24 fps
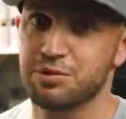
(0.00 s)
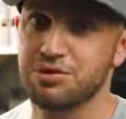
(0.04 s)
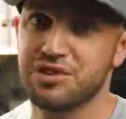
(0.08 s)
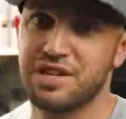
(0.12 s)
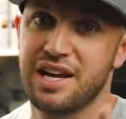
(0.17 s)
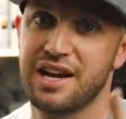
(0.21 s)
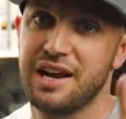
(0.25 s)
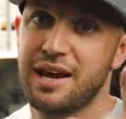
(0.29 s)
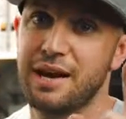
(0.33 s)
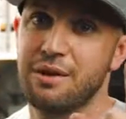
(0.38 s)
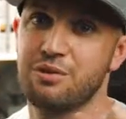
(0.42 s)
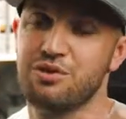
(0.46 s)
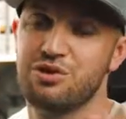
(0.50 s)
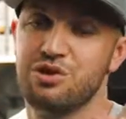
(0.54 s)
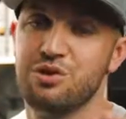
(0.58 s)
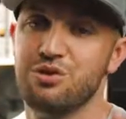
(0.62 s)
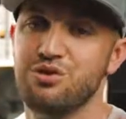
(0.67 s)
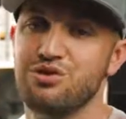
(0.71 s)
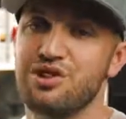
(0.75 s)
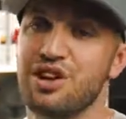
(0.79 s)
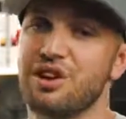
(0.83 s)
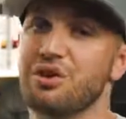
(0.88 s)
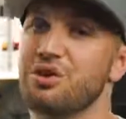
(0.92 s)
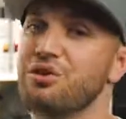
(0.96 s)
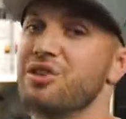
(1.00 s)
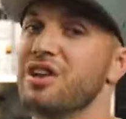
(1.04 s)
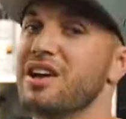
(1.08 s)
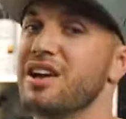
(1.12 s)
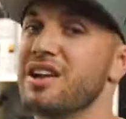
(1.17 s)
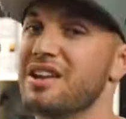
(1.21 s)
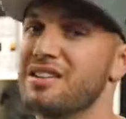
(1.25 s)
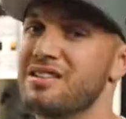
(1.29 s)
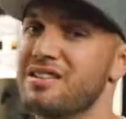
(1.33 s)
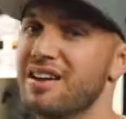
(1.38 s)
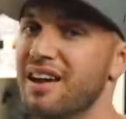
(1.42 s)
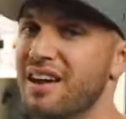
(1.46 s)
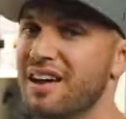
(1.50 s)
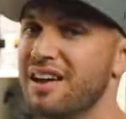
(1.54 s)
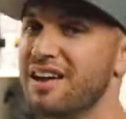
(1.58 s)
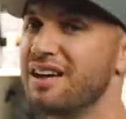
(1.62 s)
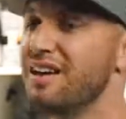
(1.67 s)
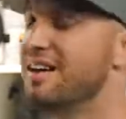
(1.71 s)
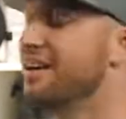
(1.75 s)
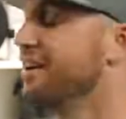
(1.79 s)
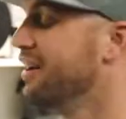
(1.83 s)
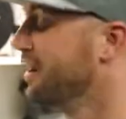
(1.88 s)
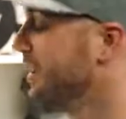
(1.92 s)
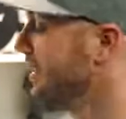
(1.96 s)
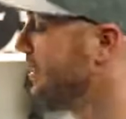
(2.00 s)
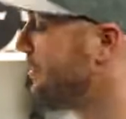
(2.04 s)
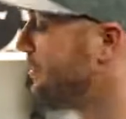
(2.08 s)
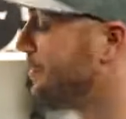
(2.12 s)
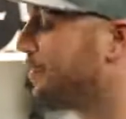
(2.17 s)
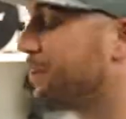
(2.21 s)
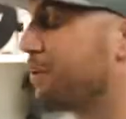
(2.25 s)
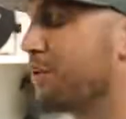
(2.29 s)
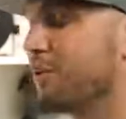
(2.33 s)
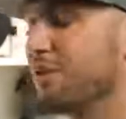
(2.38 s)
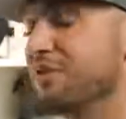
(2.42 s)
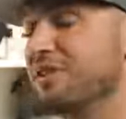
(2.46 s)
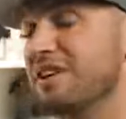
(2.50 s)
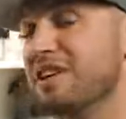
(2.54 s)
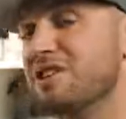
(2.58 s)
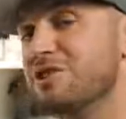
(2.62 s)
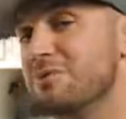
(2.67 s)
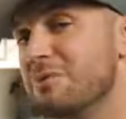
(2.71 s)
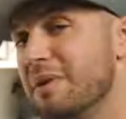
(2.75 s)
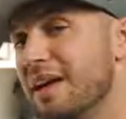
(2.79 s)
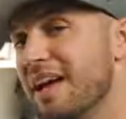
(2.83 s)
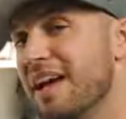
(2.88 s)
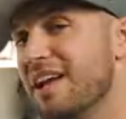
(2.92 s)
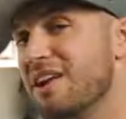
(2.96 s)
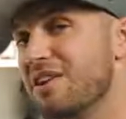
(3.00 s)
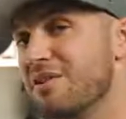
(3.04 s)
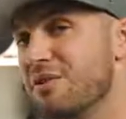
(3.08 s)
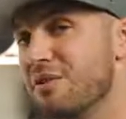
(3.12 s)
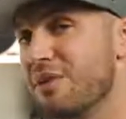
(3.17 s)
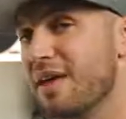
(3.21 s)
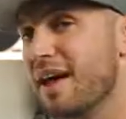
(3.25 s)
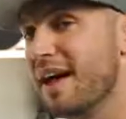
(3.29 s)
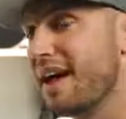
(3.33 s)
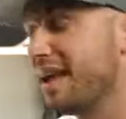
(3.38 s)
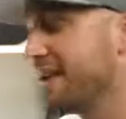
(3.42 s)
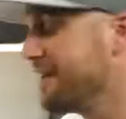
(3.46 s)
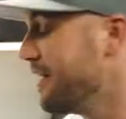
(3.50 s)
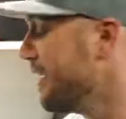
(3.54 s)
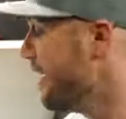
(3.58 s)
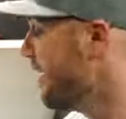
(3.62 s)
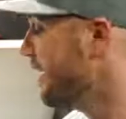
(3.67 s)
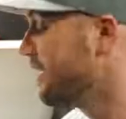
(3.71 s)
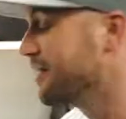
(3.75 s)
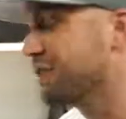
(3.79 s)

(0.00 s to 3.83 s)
Shout out to Gerald Undone for teaching me how to do that.